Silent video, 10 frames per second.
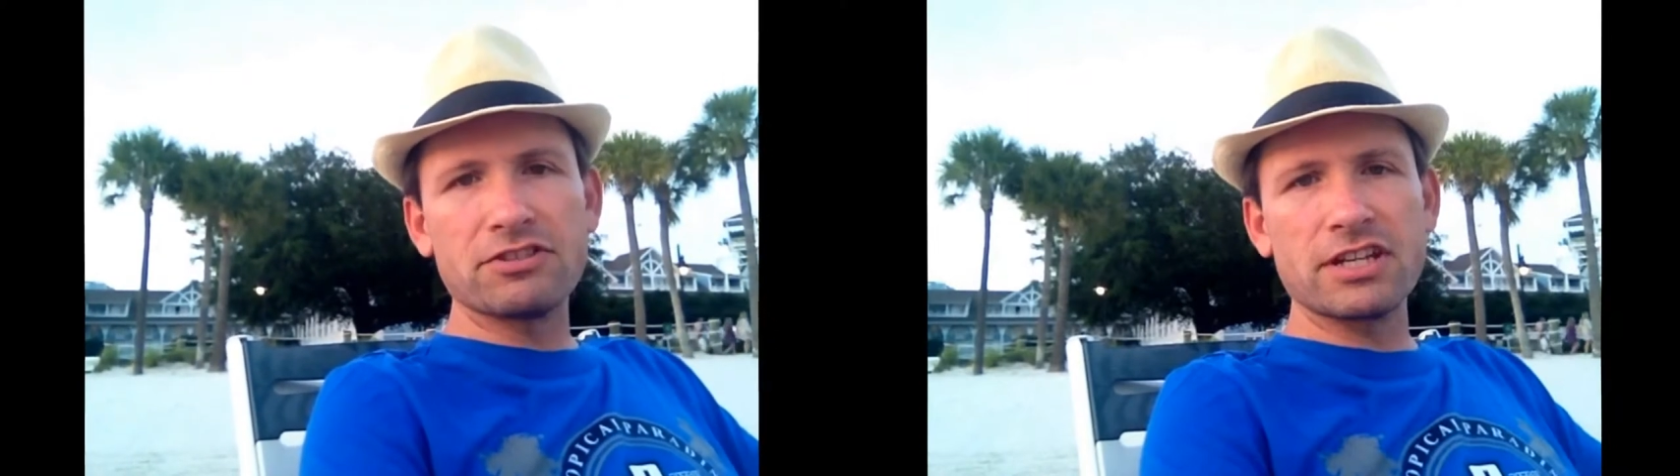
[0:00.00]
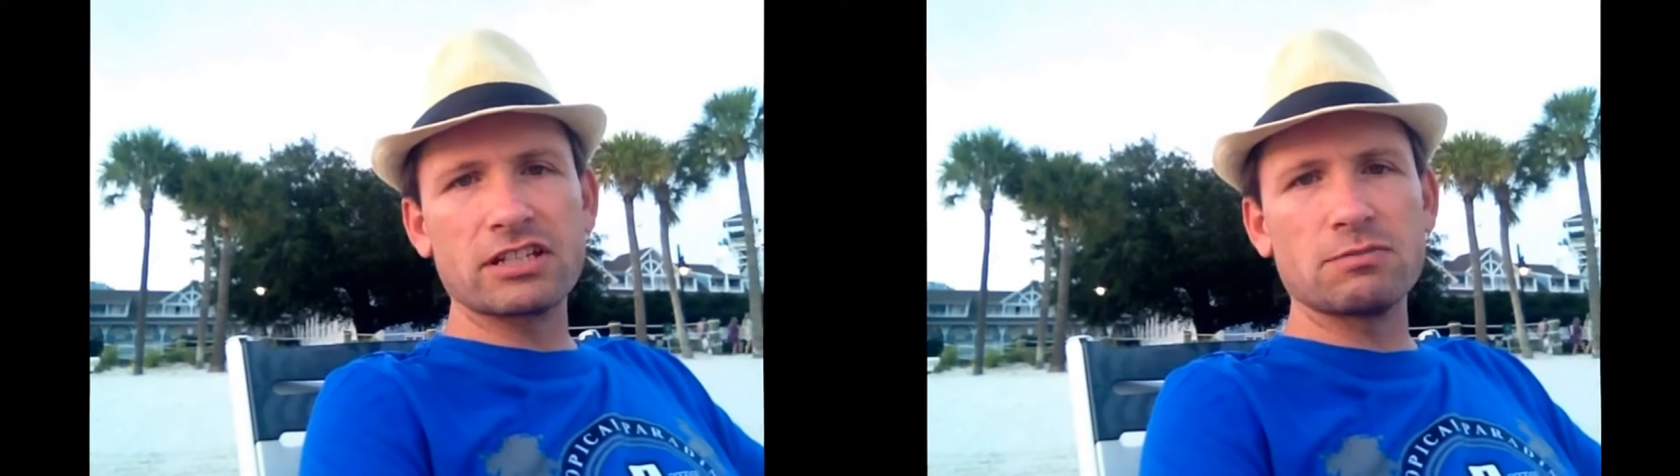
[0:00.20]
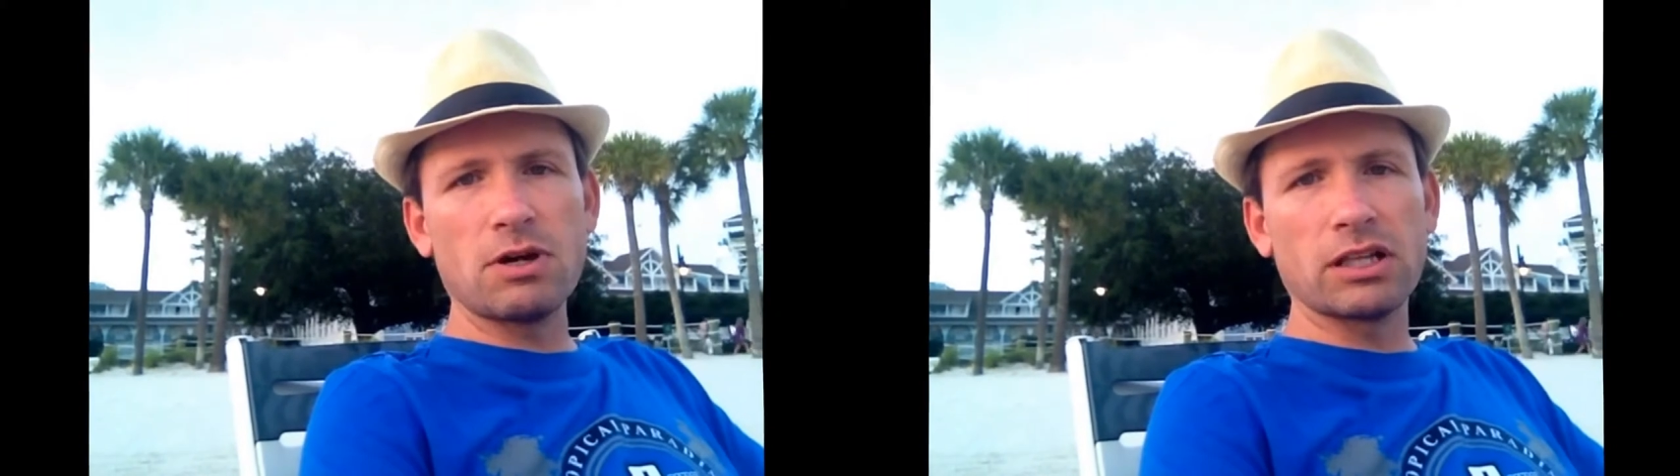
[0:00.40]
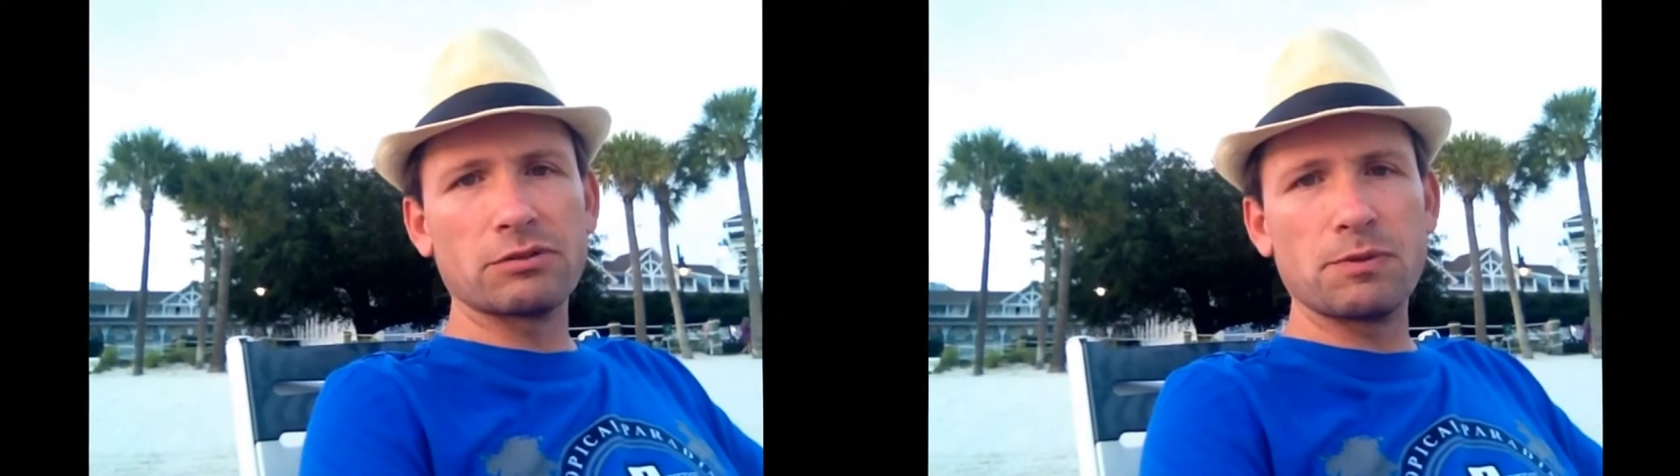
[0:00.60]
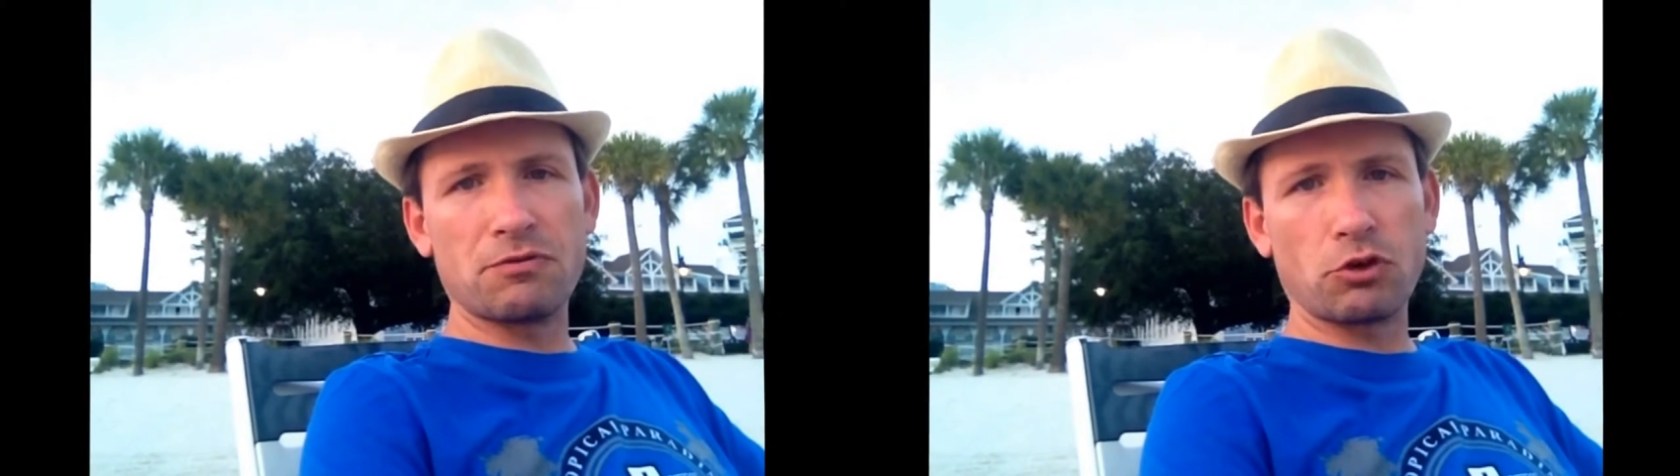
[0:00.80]
six
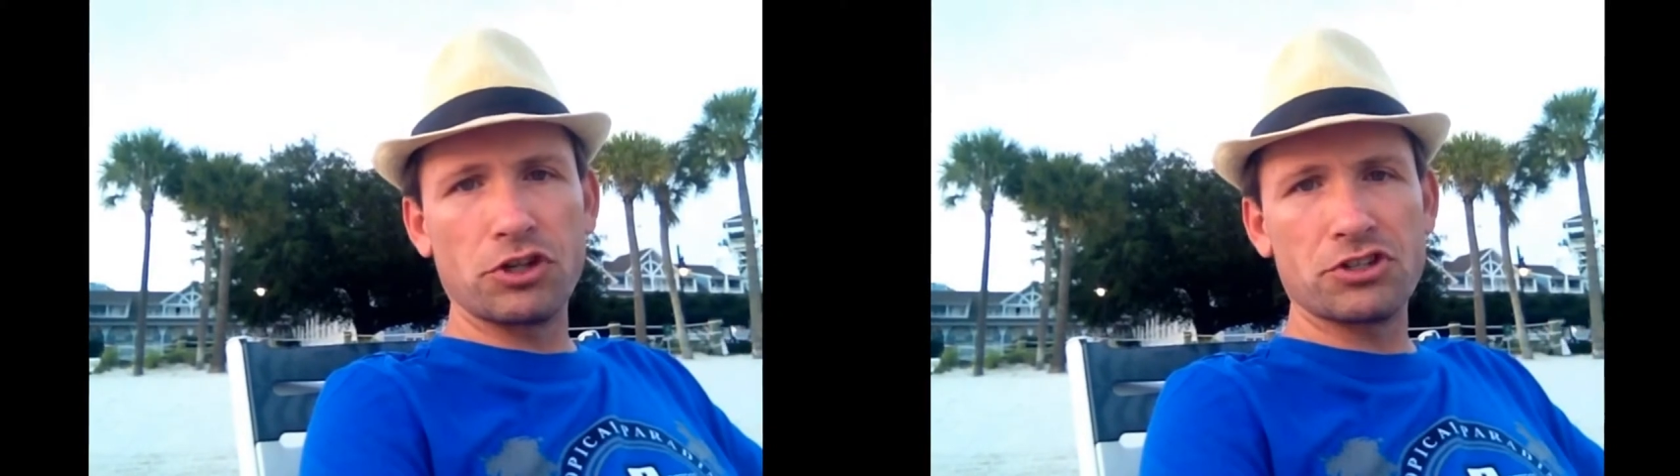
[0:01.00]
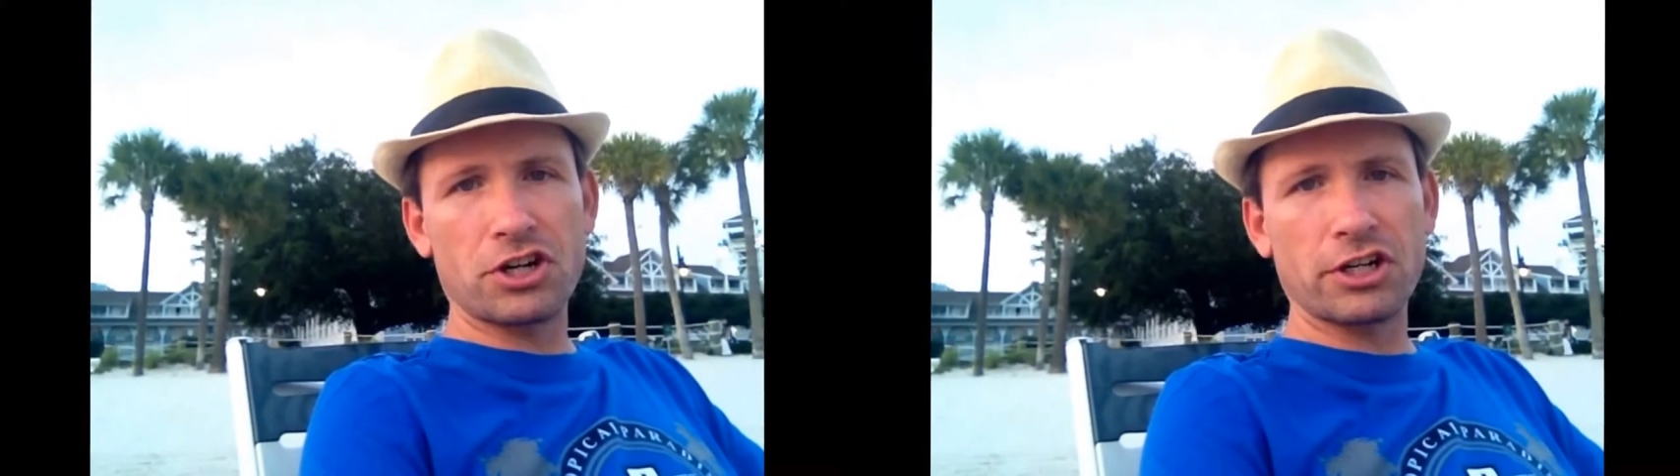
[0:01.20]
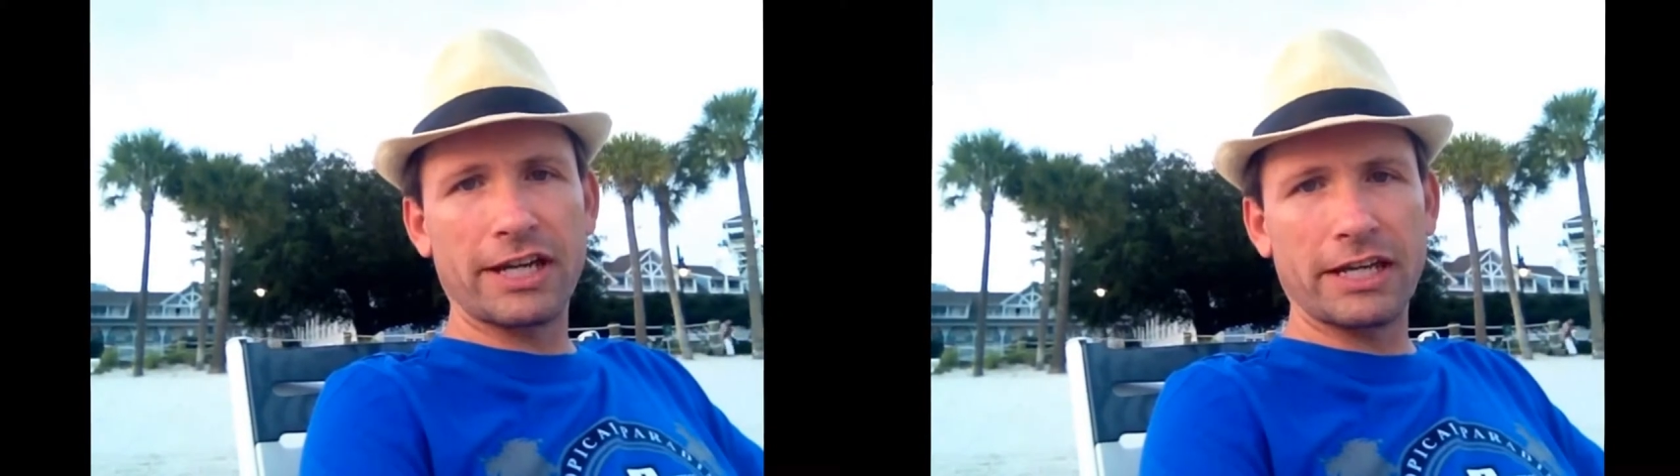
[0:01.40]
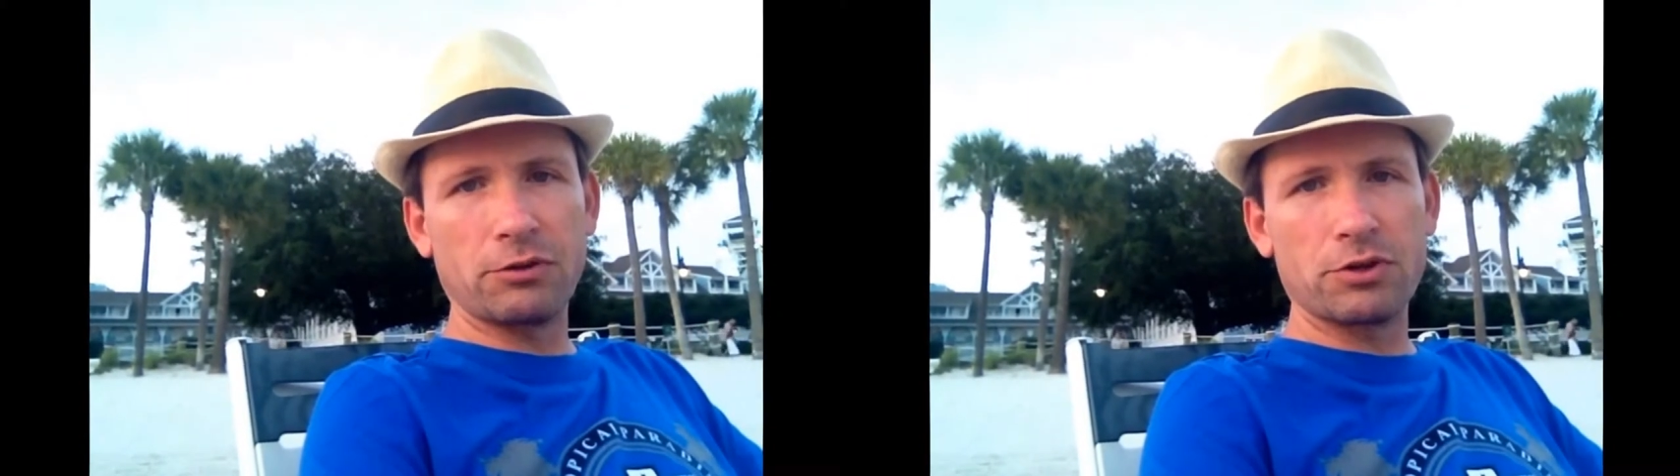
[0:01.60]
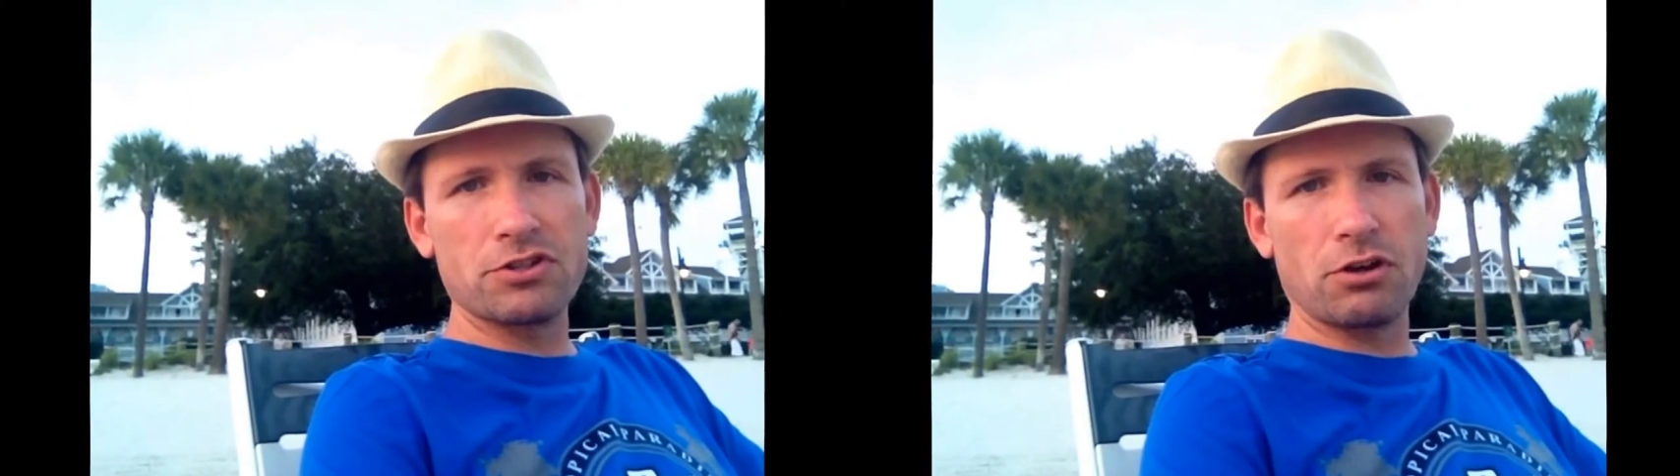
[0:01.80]
months before you start
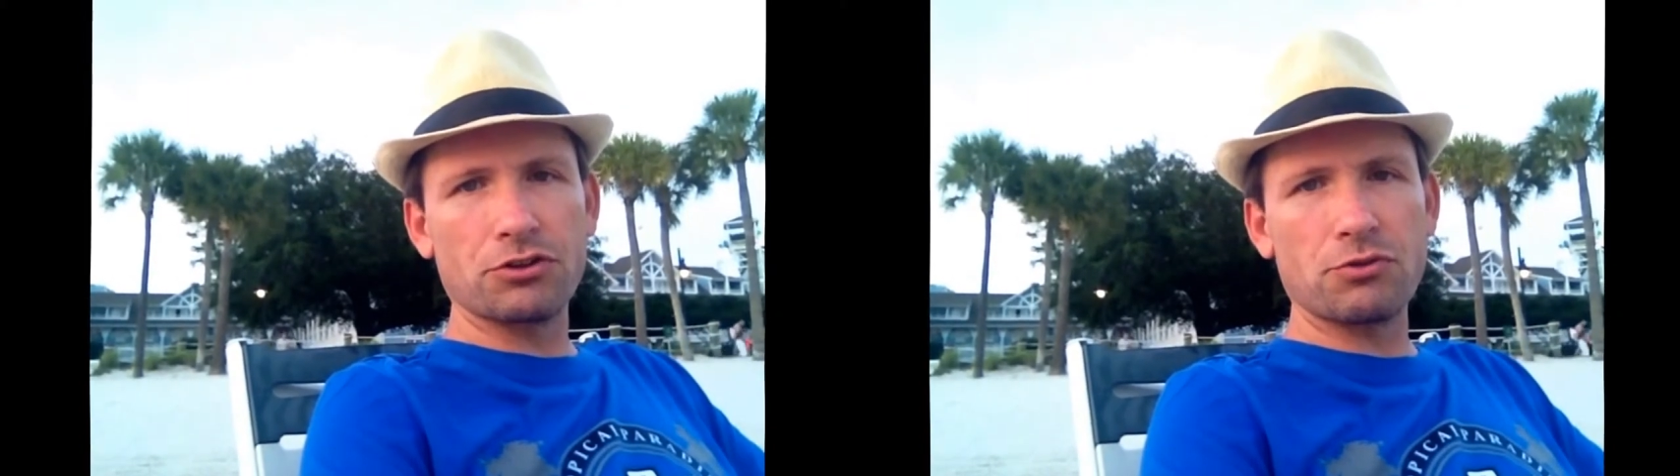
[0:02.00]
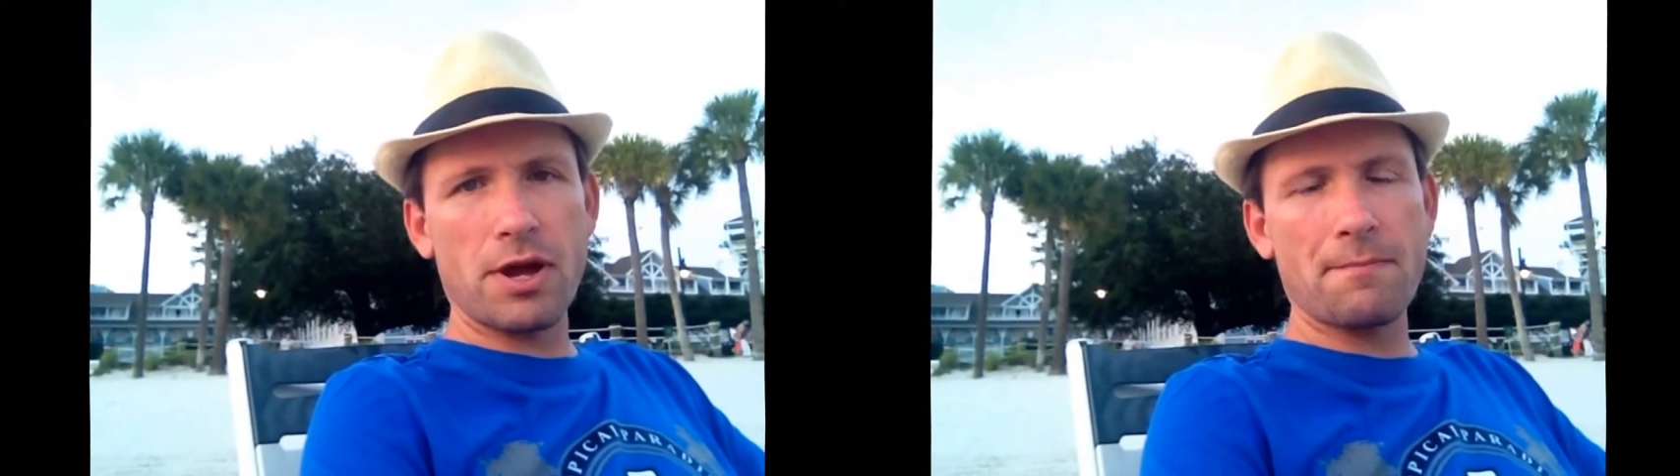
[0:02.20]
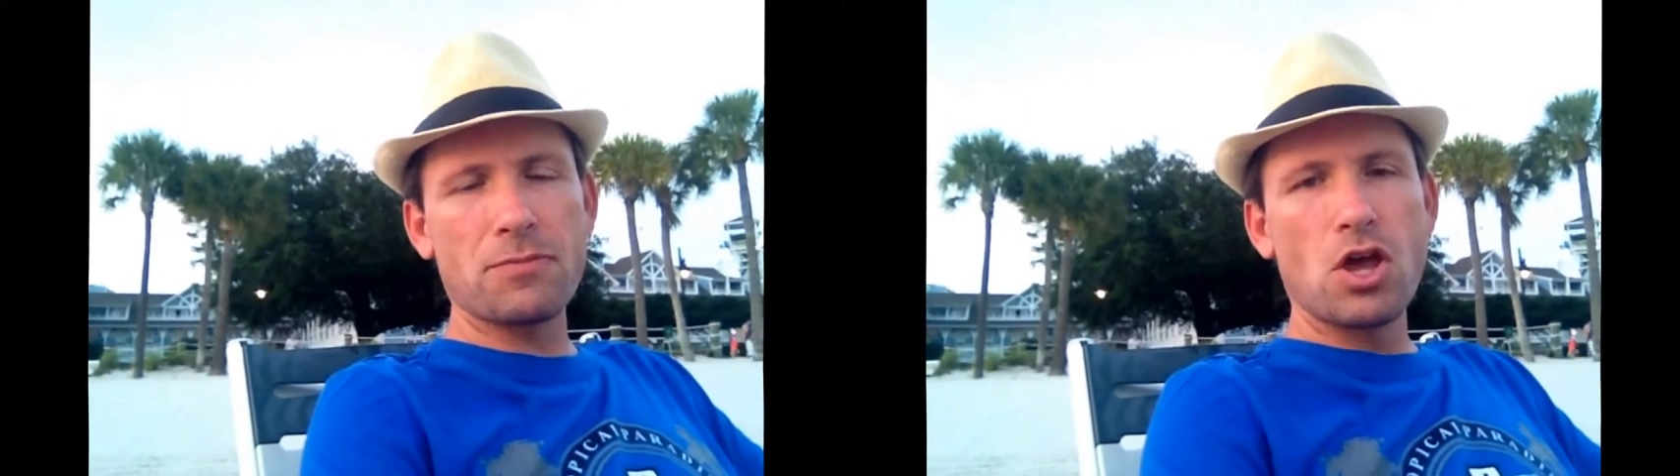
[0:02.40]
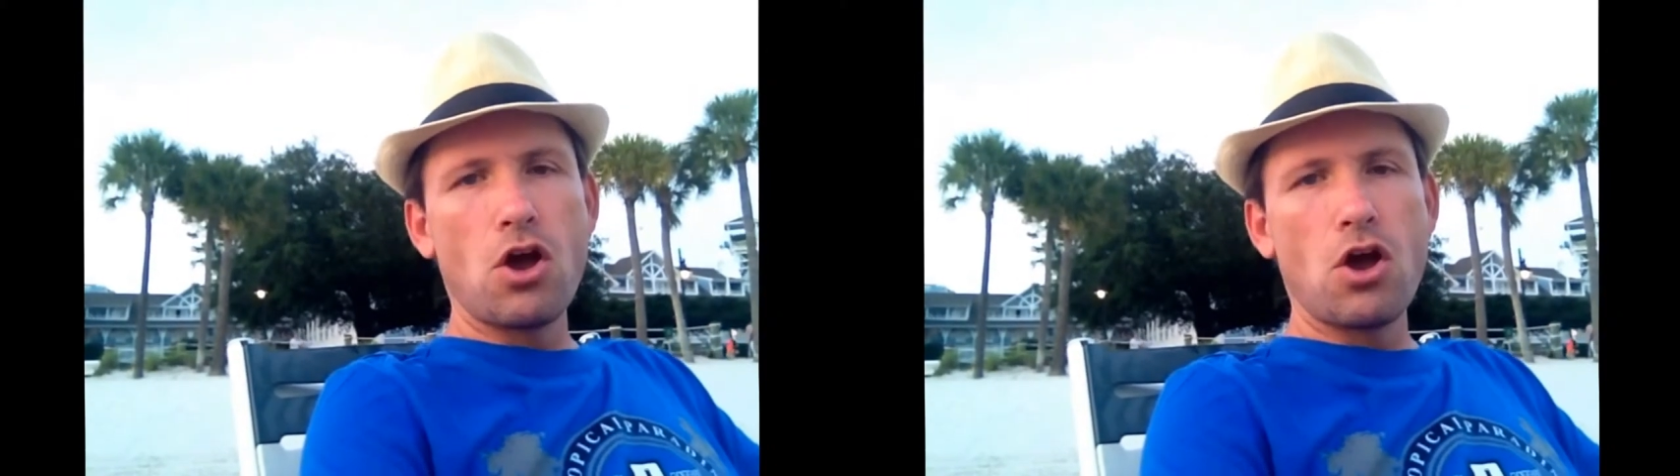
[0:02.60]
getting results, right?